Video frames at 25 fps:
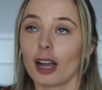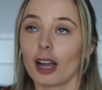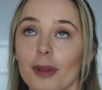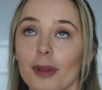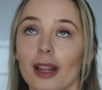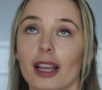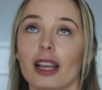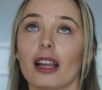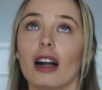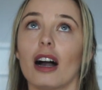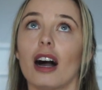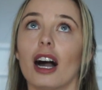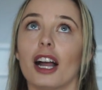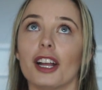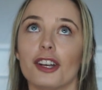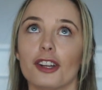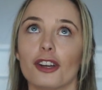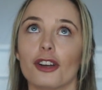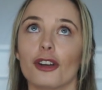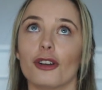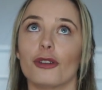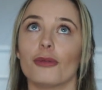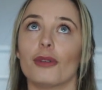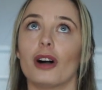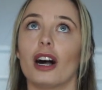like, I
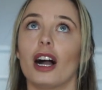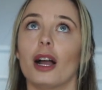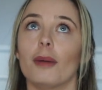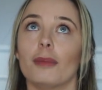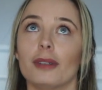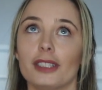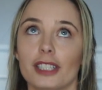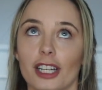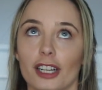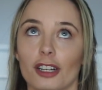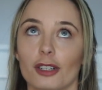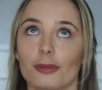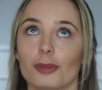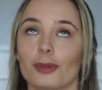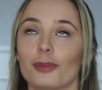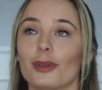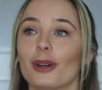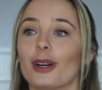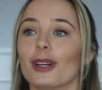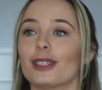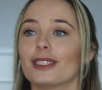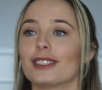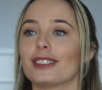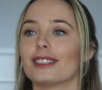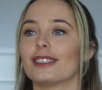know, I'm a terrible
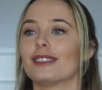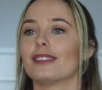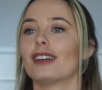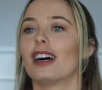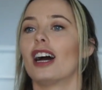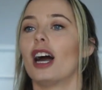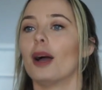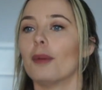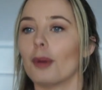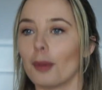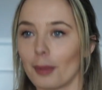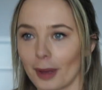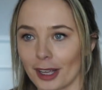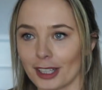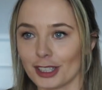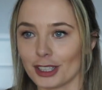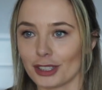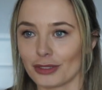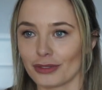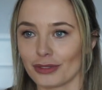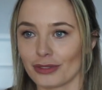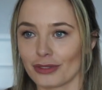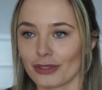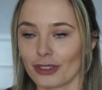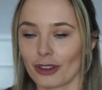person, I'm a piece
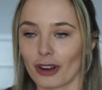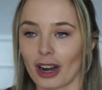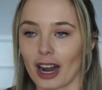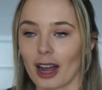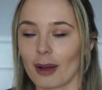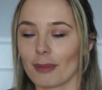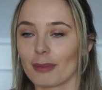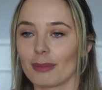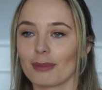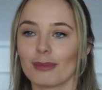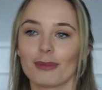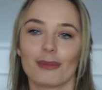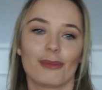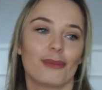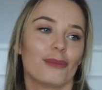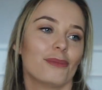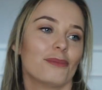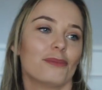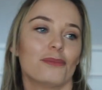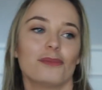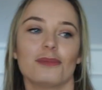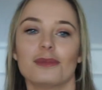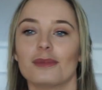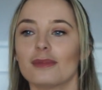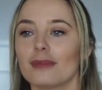of crap,
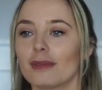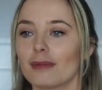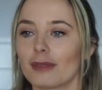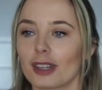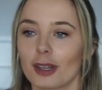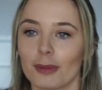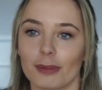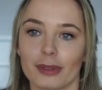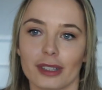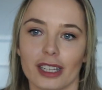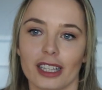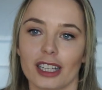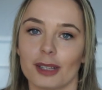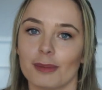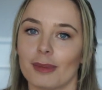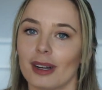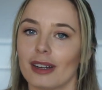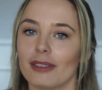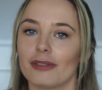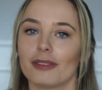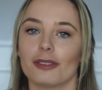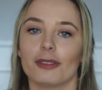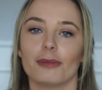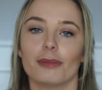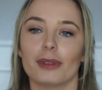completely my
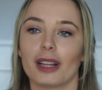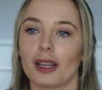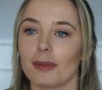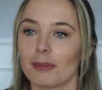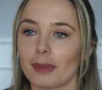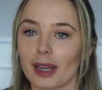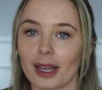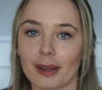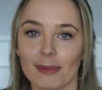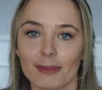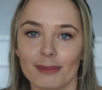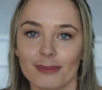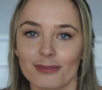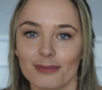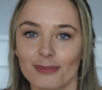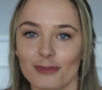fault, blame me.